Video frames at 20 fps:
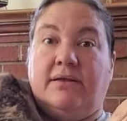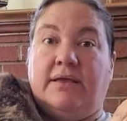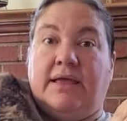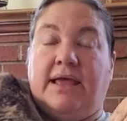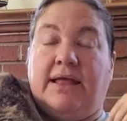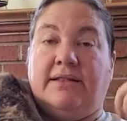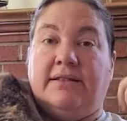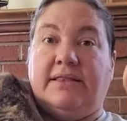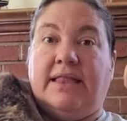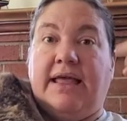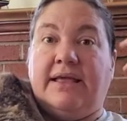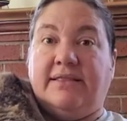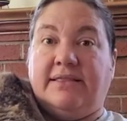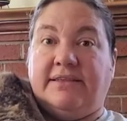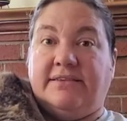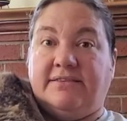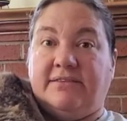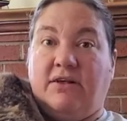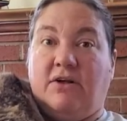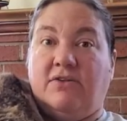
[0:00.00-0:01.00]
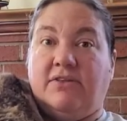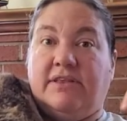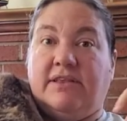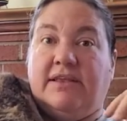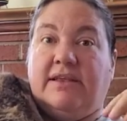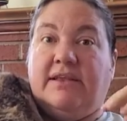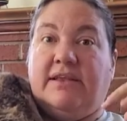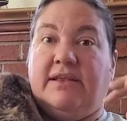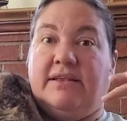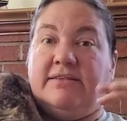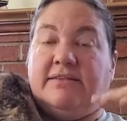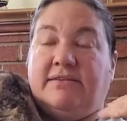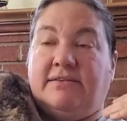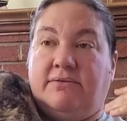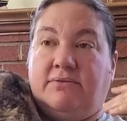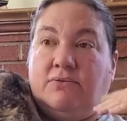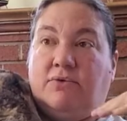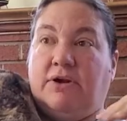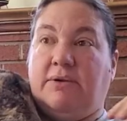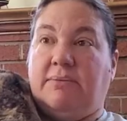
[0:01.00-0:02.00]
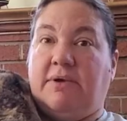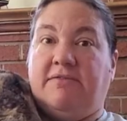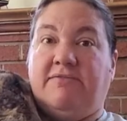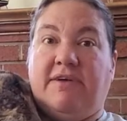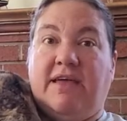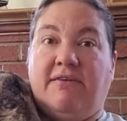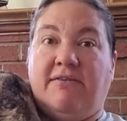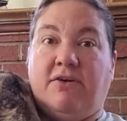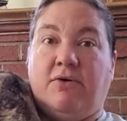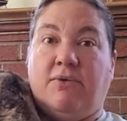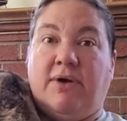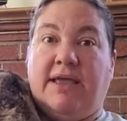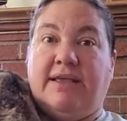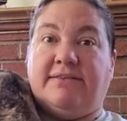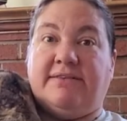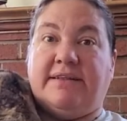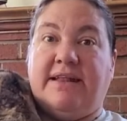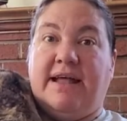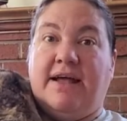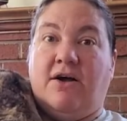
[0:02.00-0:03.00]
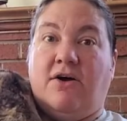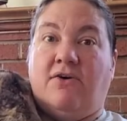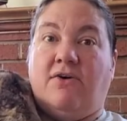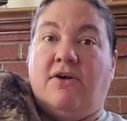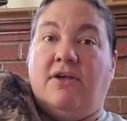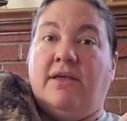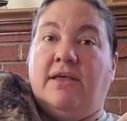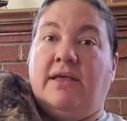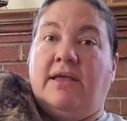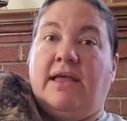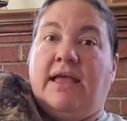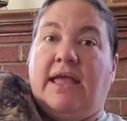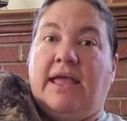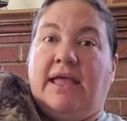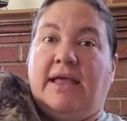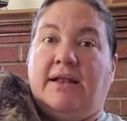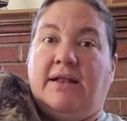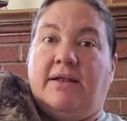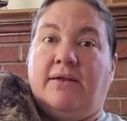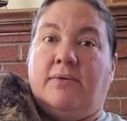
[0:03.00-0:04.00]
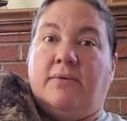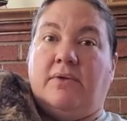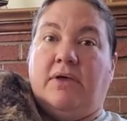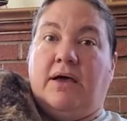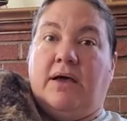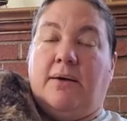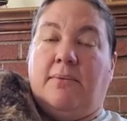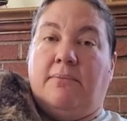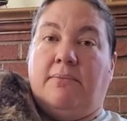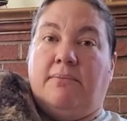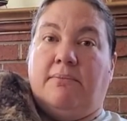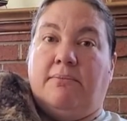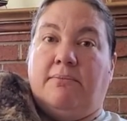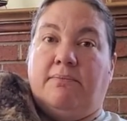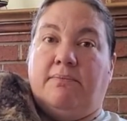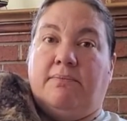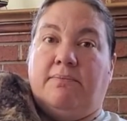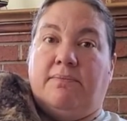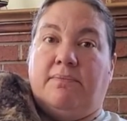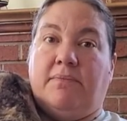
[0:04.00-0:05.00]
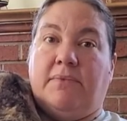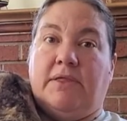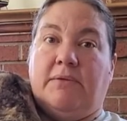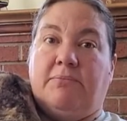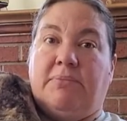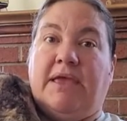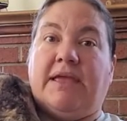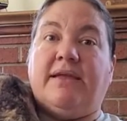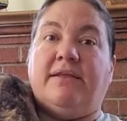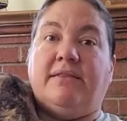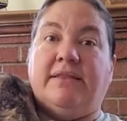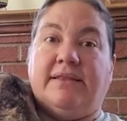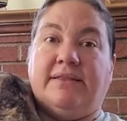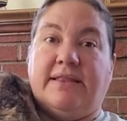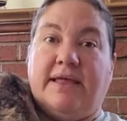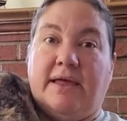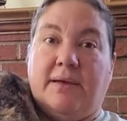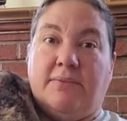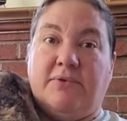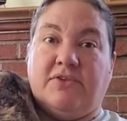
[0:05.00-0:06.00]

and lightly salted is one of my favorite ways now. And pickling them,